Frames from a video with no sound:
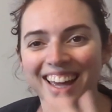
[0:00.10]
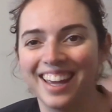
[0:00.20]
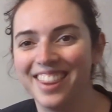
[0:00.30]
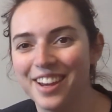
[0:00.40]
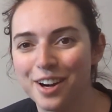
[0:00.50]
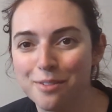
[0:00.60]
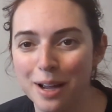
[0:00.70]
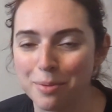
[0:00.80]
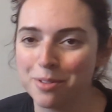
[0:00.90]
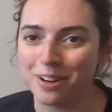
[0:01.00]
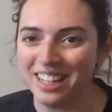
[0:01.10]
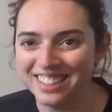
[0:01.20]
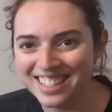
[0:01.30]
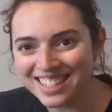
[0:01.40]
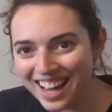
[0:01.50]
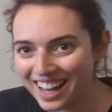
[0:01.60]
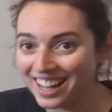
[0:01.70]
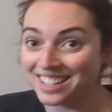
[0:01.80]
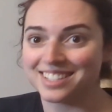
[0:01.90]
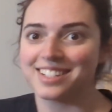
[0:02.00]
Hey there, fiber friends.
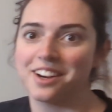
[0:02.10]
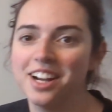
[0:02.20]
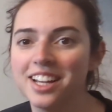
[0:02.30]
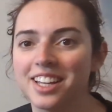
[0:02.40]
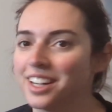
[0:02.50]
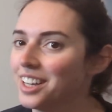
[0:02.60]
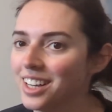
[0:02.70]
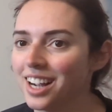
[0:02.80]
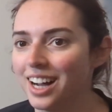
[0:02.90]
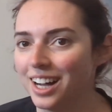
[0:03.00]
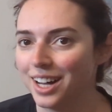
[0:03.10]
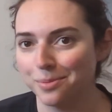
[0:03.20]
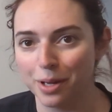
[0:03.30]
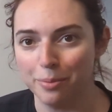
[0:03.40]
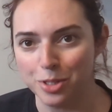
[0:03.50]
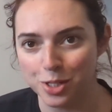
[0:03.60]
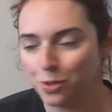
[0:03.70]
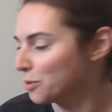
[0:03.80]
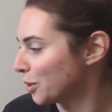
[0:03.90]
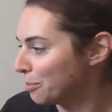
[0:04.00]
Sarah here, coming to
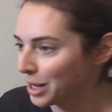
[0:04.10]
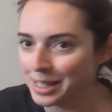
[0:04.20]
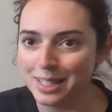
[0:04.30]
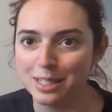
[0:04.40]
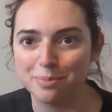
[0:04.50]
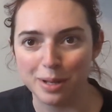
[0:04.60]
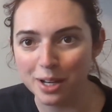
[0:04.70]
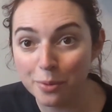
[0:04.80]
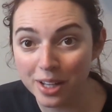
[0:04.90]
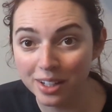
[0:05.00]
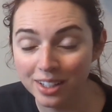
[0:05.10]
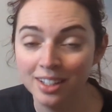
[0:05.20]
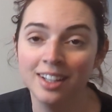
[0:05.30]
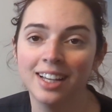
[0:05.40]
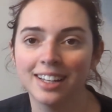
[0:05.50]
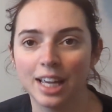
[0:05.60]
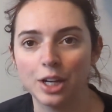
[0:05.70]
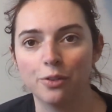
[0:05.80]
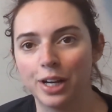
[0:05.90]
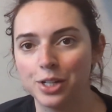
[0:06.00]
you from my spinning wheel,
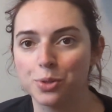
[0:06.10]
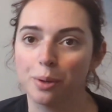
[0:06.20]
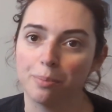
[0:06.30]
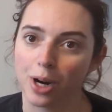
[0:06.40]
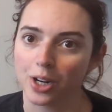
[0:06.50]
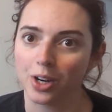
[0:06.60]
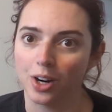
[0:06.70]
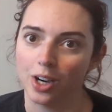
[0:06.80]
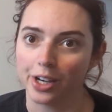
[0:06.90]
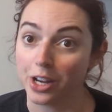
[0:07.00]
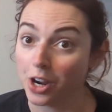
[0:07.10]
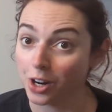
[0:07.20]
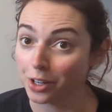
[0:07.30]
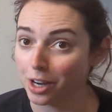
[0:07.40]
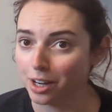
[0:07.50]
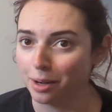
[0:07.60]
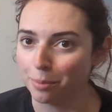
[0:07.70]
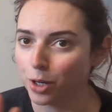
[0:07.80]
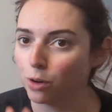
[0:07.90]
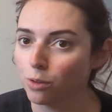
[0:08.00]
getting ready to embark on yarn
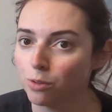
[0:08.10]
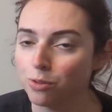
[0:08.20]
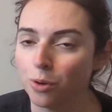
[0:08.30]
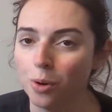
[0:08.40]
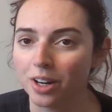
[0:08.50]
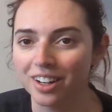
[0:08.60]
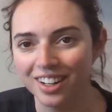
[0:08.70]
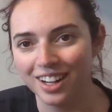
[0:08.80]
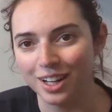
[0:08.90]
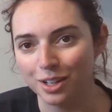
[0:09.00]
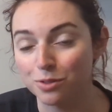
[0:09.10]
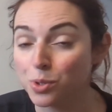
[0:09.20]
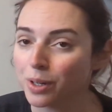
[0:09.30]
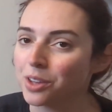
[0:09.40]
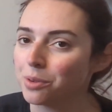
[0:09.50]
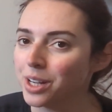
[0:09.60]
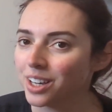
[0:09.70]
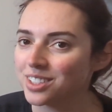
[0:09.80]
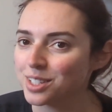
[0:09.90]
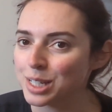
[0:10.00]
number 4 of 23
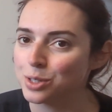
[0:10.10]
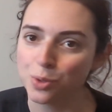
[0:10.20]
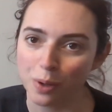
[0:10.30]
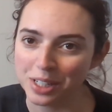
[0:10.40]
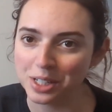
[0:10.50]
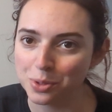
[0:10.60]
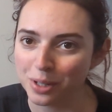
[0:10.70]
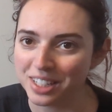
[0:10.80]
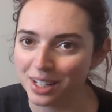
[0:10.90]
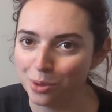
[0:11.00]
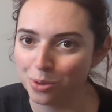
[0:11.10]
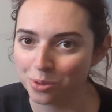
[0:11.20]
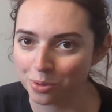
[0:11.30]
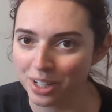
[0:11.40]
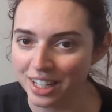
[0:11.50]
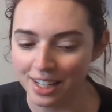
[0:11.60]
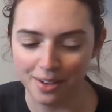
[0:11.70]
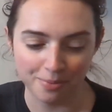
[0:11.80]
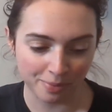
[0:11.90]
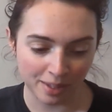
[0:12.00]
yarns in 2023.